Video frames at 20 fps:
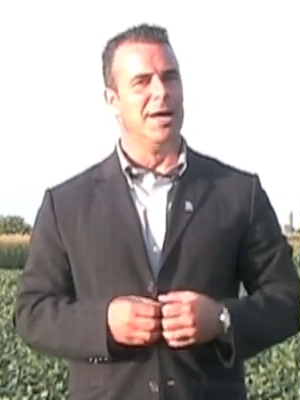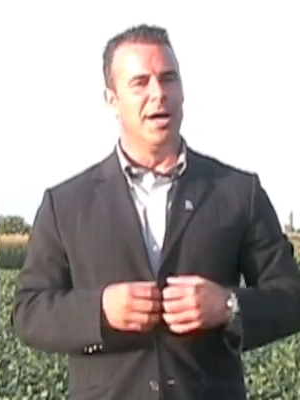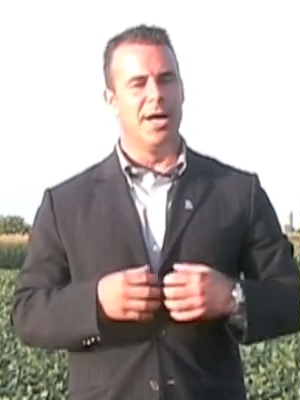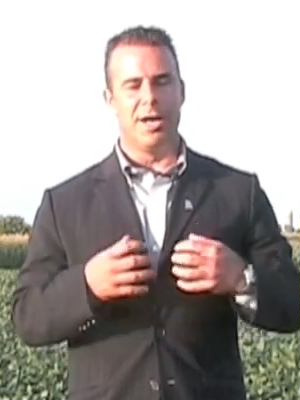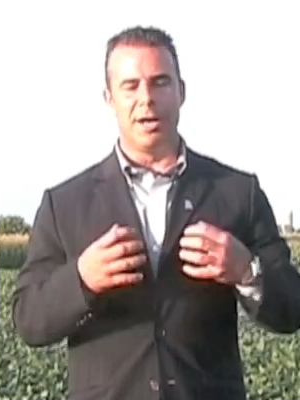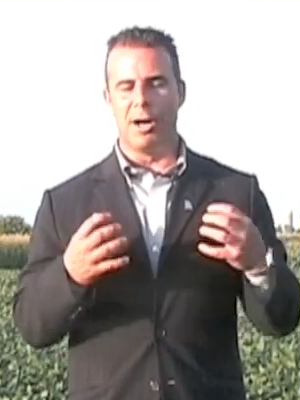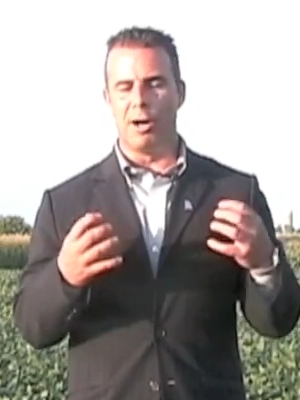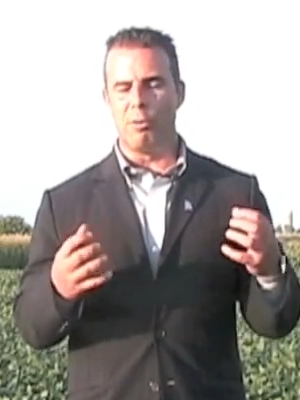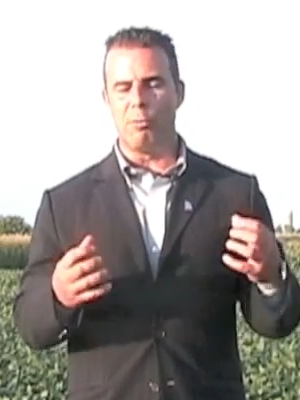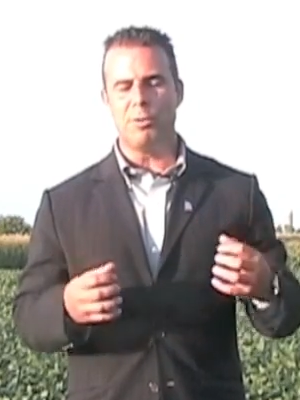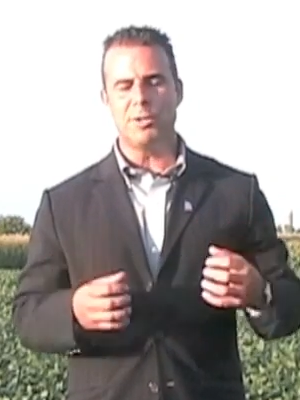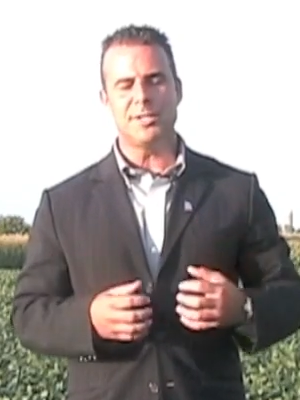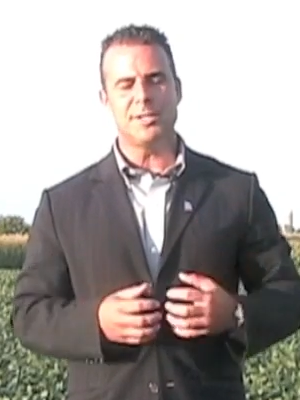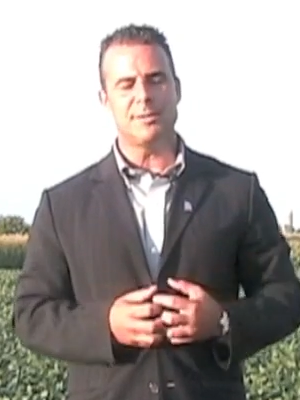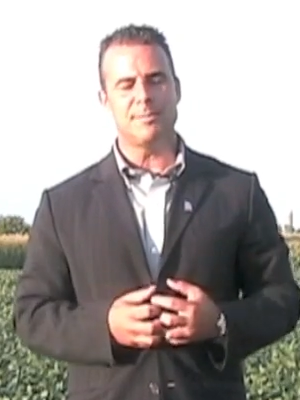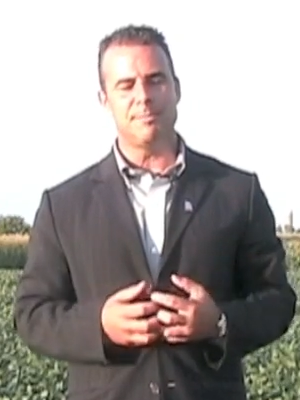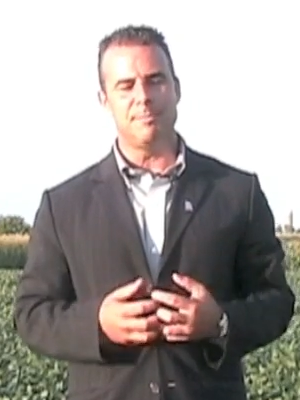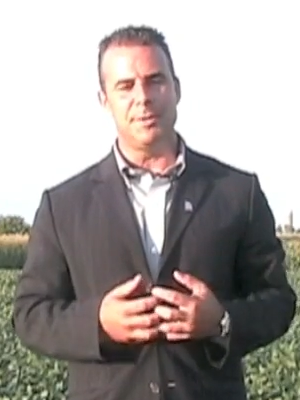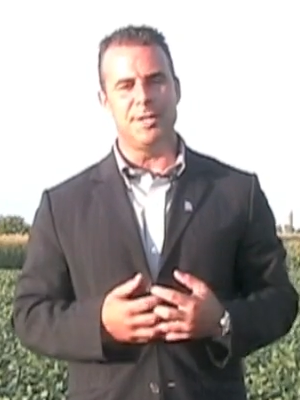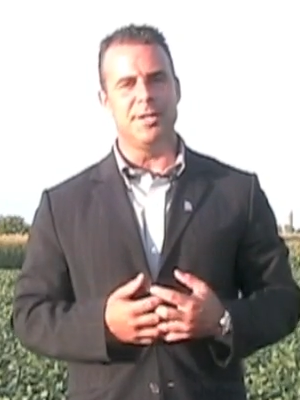and
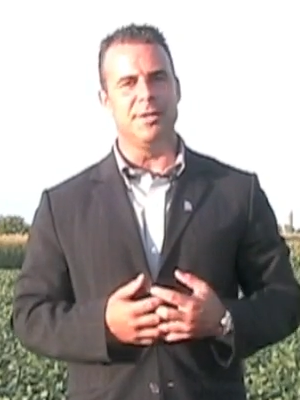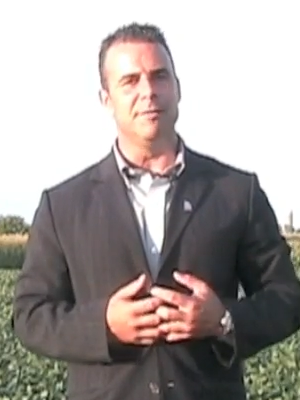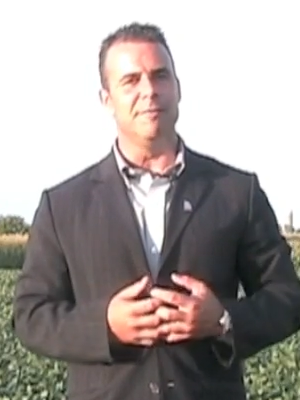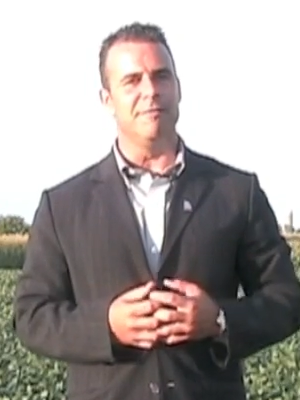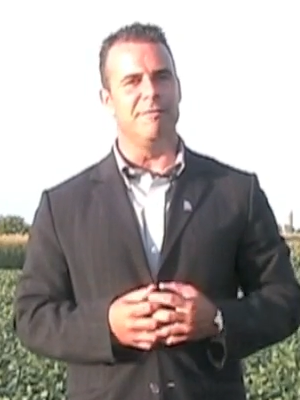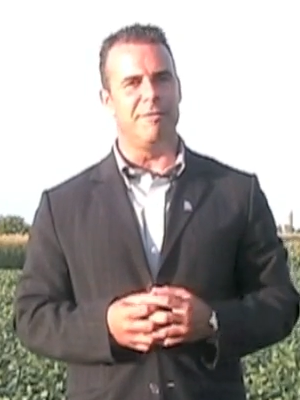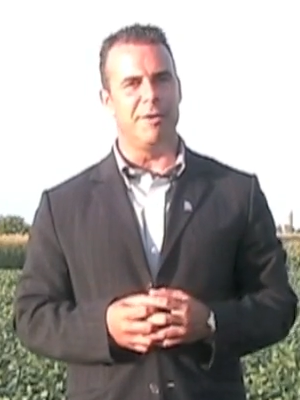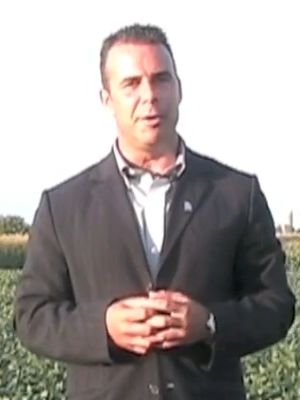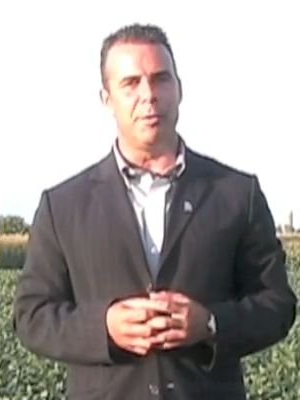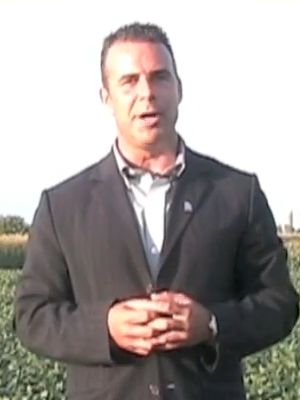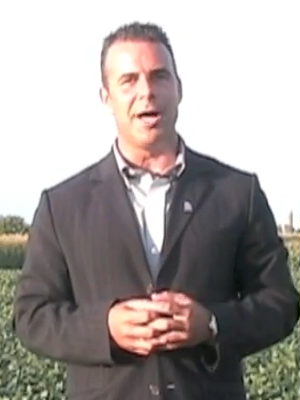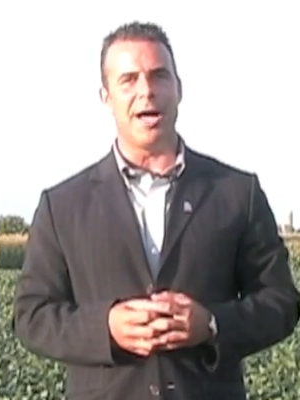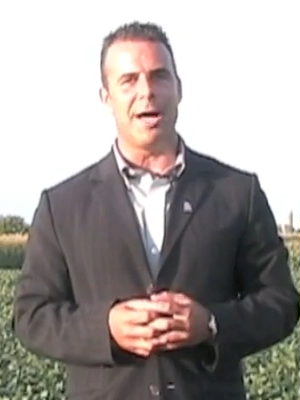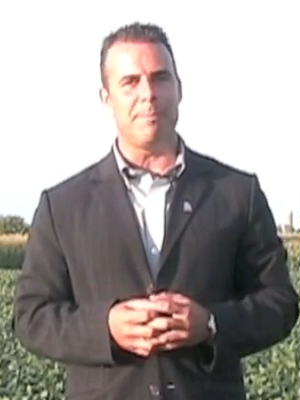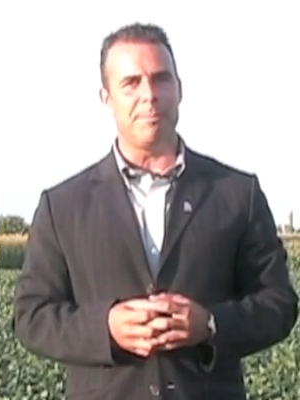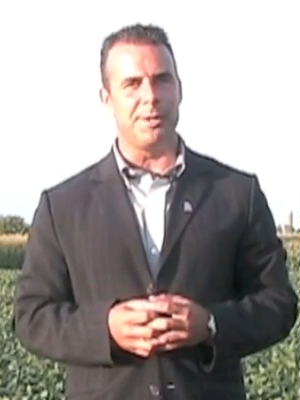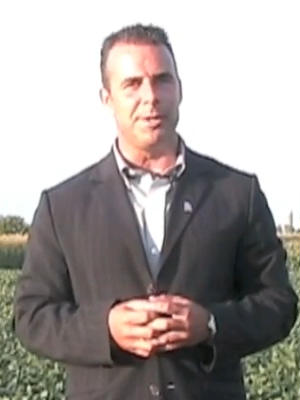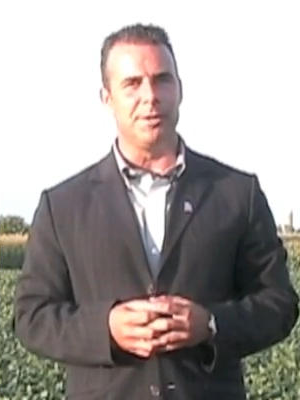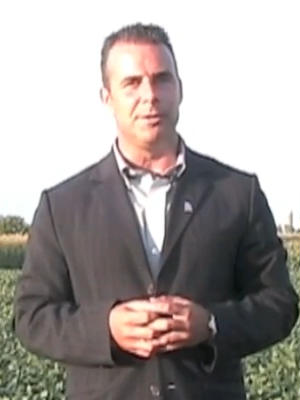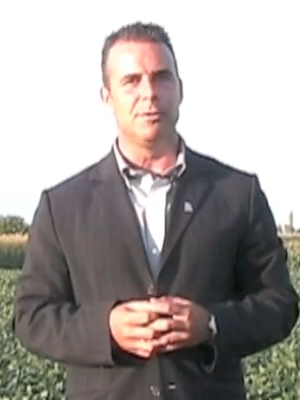always been very
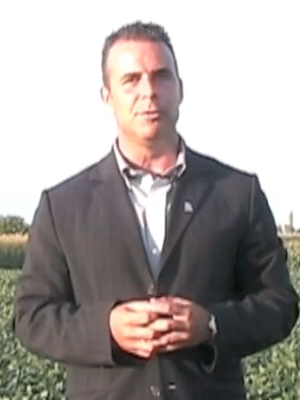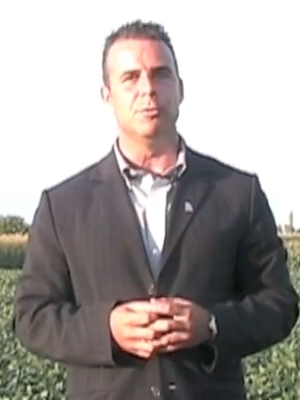happy